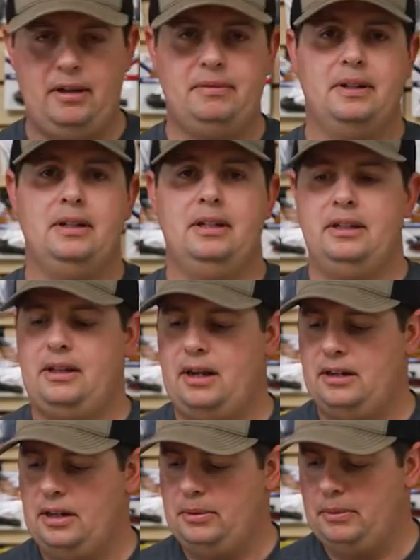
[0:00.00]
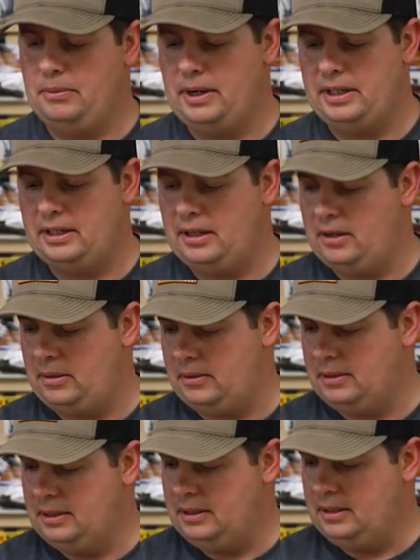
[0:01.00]
off, got another one ready to go. All
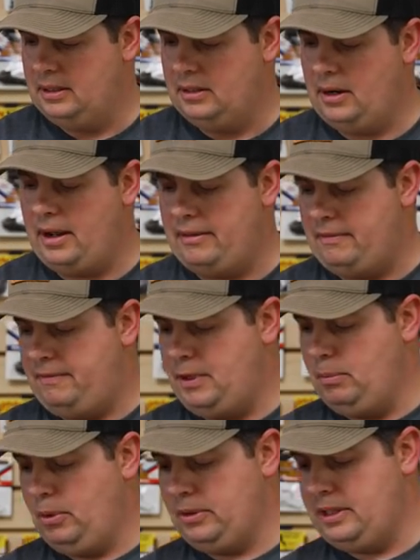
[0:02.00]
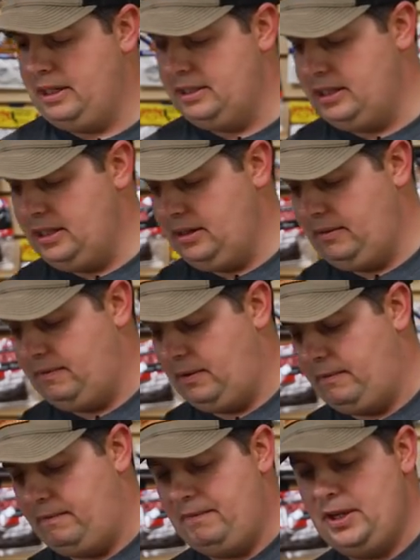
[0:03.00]
right, a few more things here
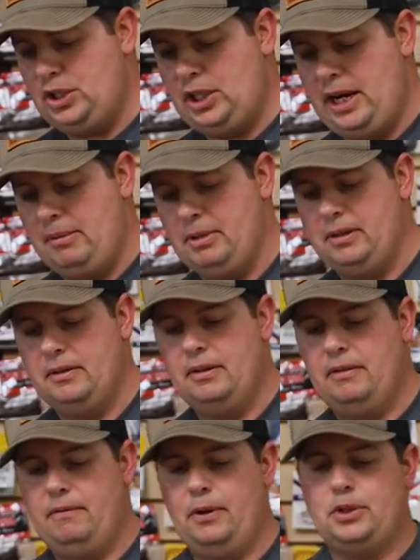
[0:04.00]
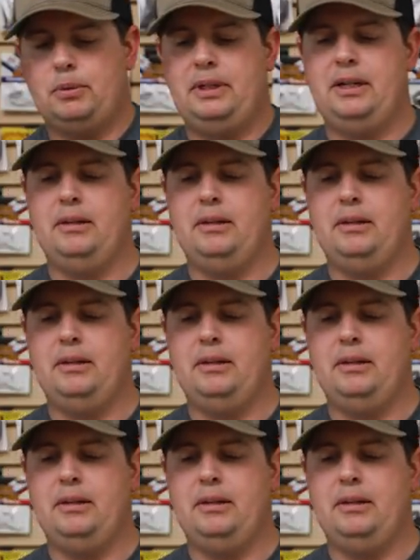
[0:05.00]
from Fish Hammer. First one